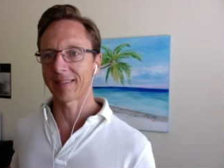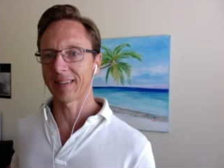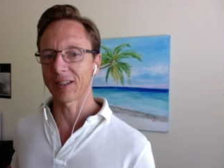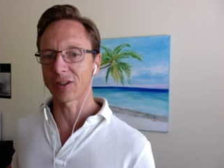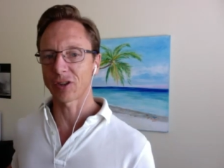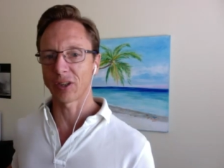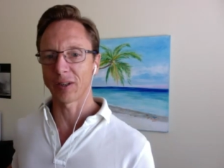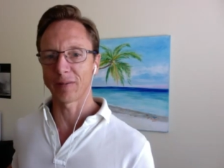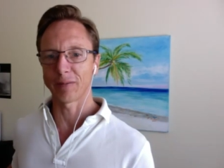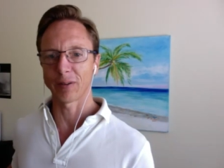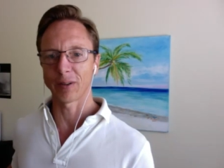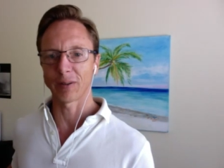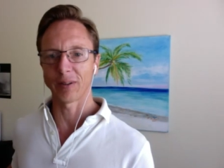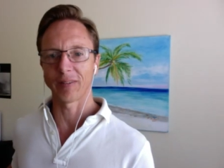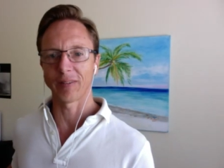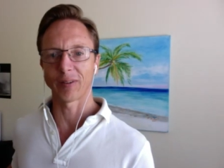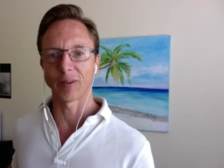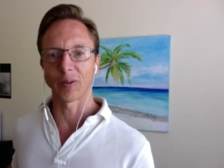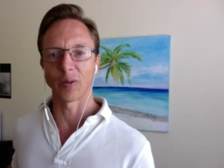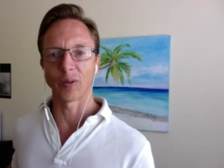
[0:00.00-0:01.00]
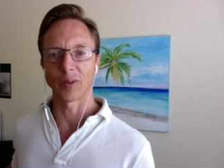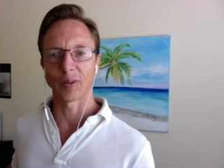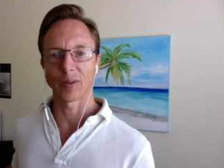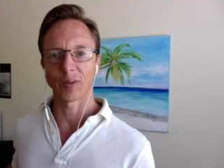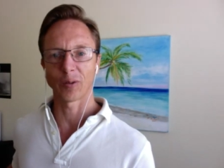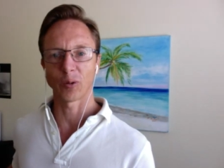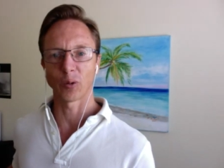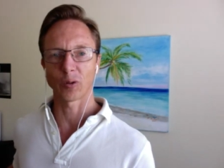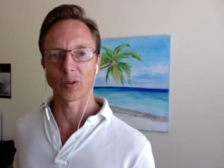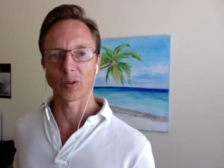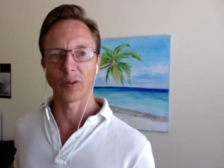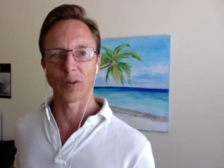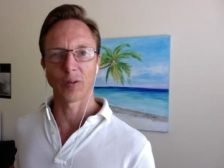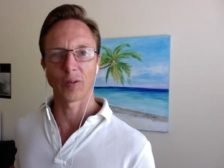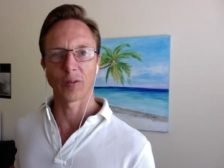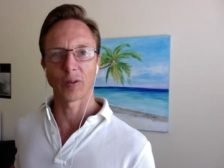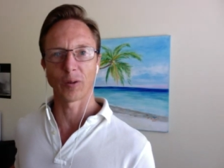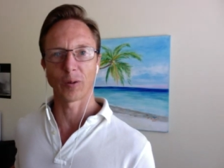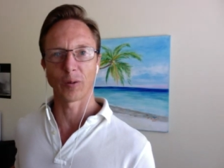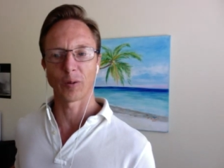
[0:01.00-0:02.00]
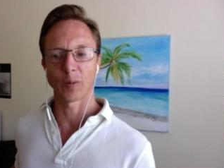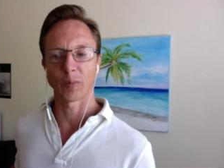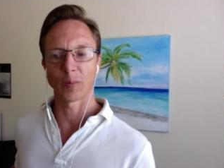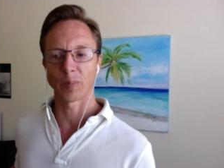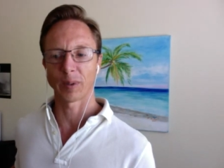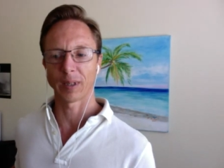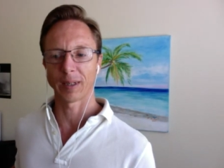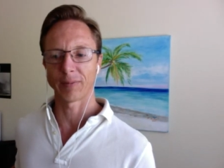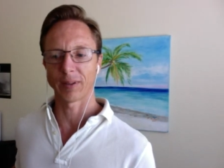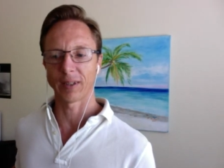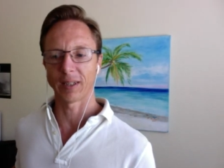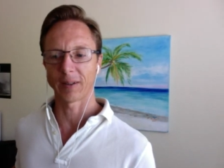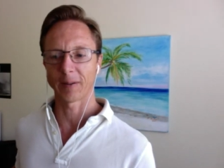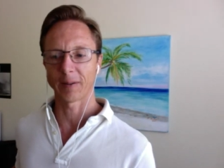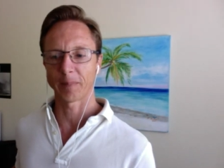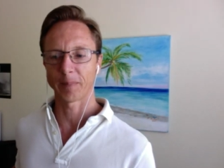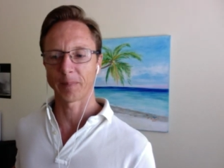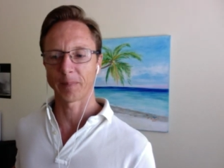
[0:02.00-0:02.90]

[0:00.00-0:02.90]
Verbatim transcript: session very soon. Talk to you soon. Bye for now.